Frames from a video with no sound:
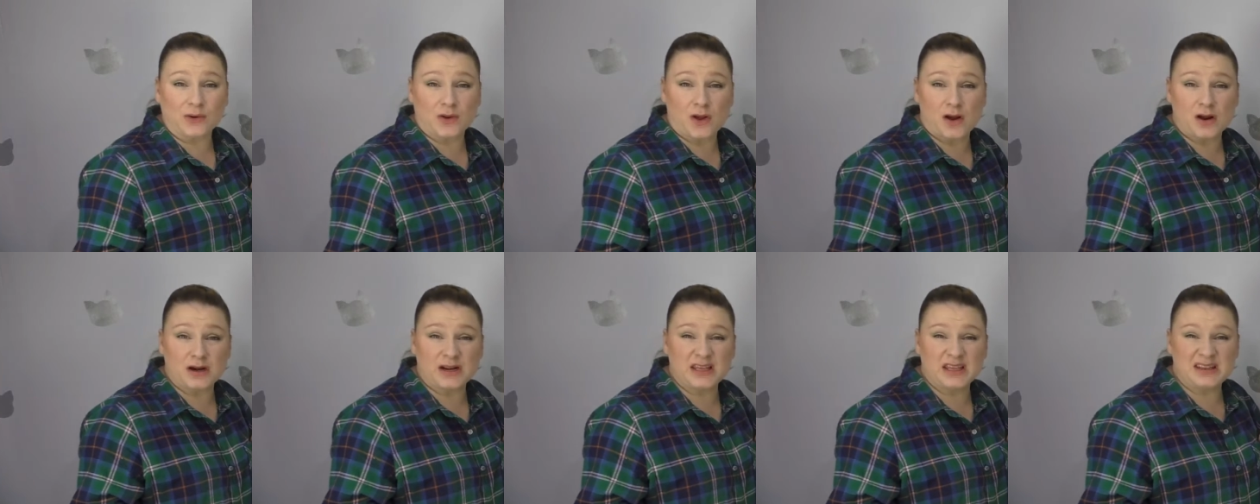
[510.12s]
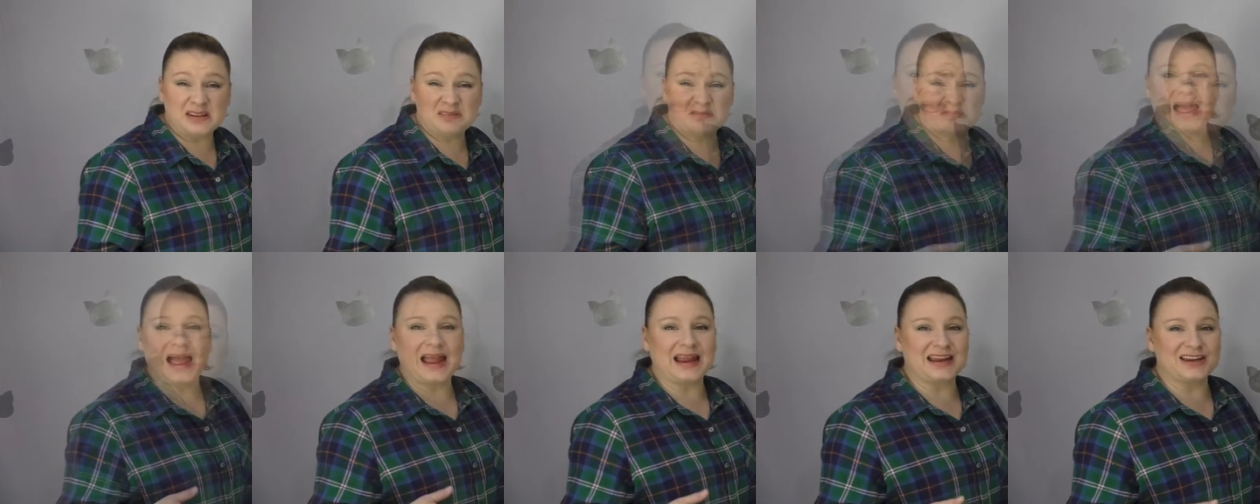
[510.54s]
on it,
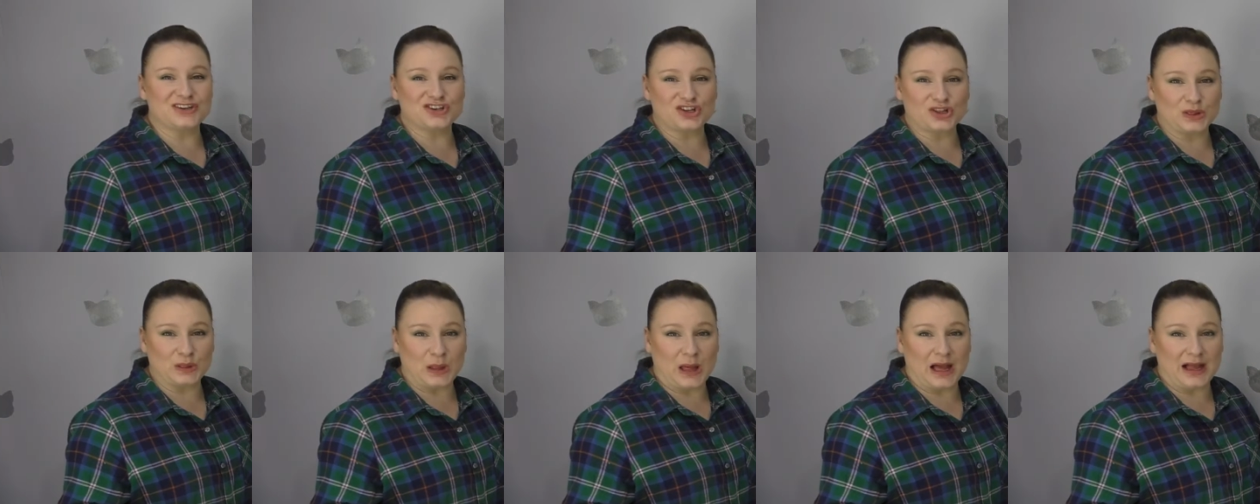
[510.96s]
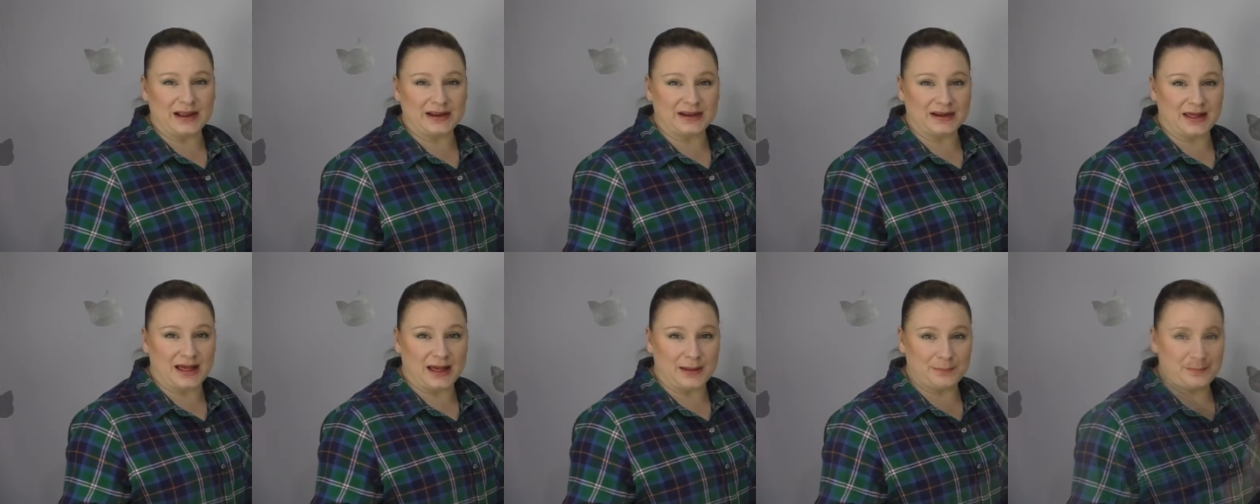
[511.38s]
I can just lock
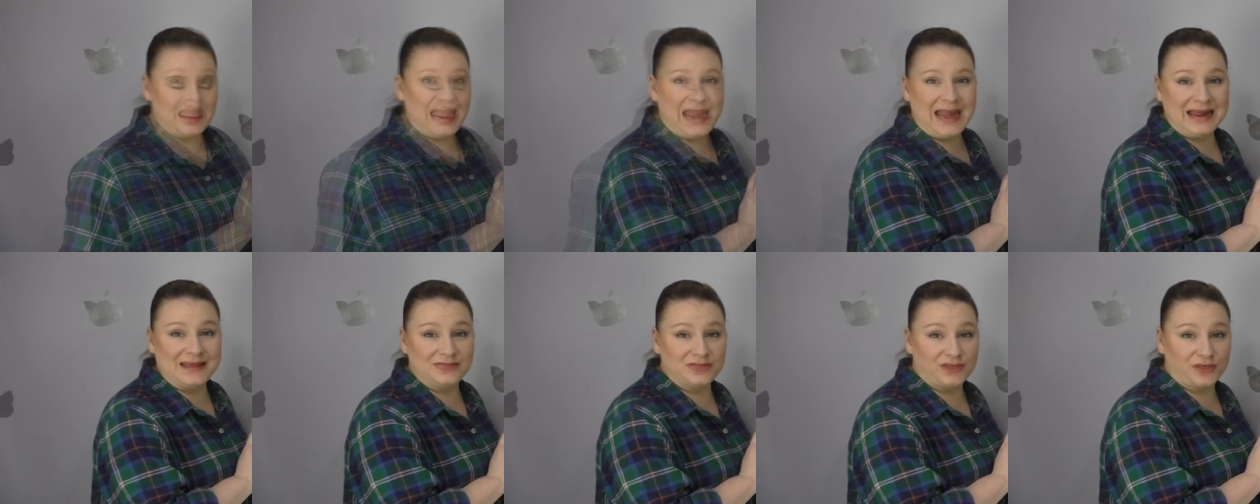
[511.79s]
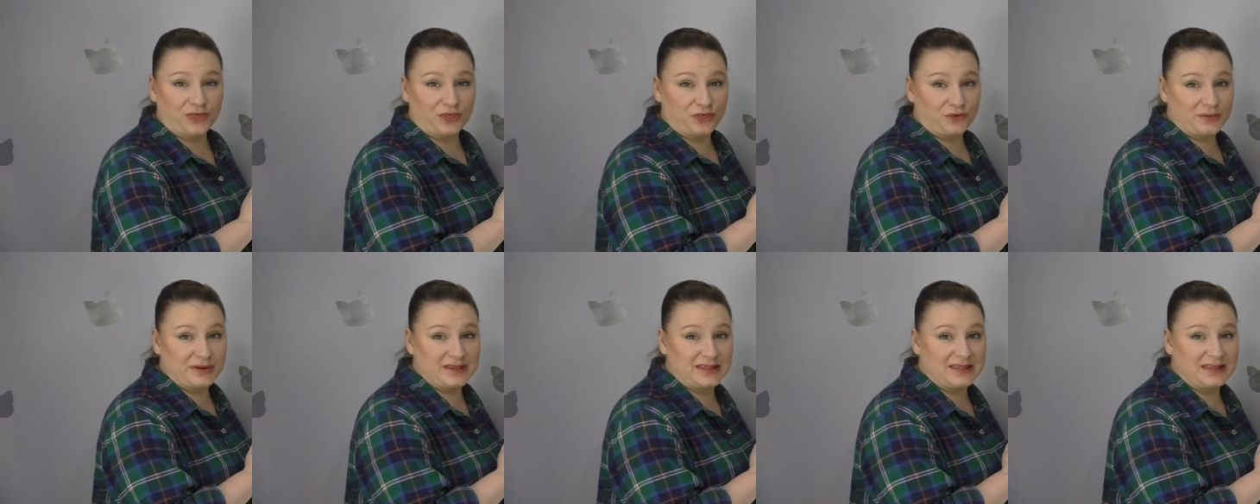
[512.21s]
it up. And the
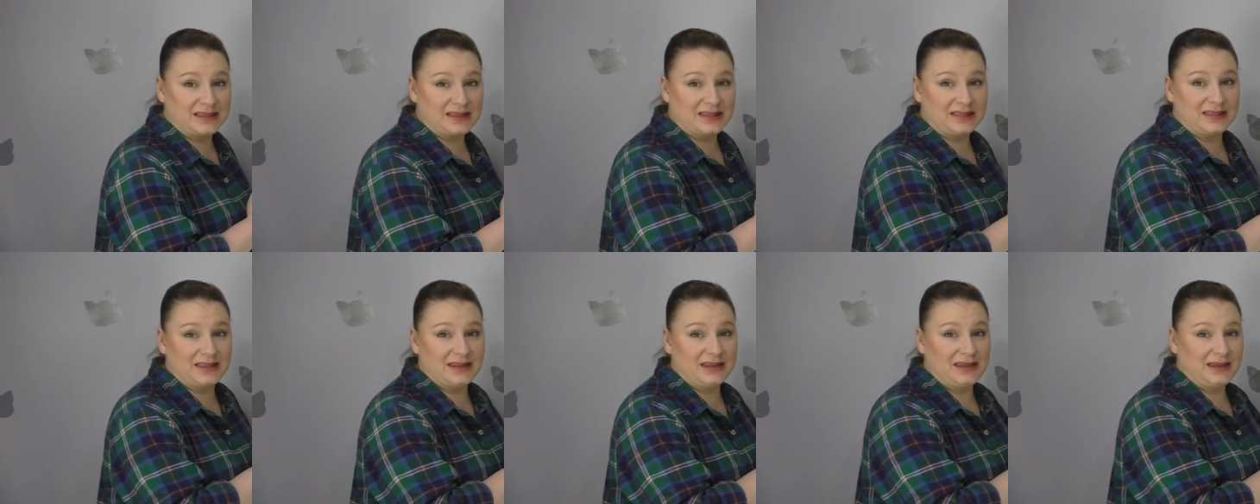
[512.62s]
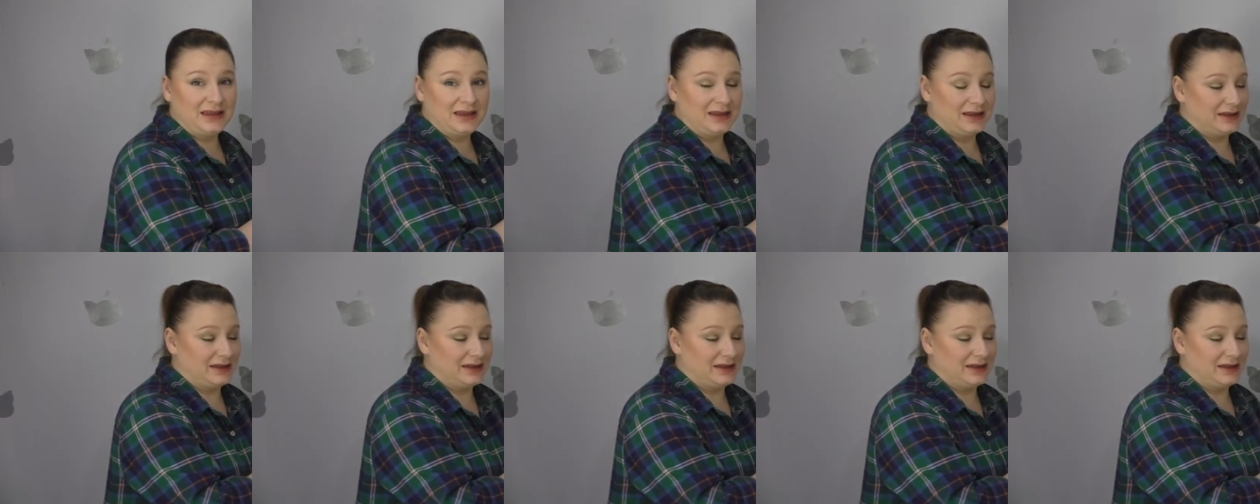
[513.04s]
360,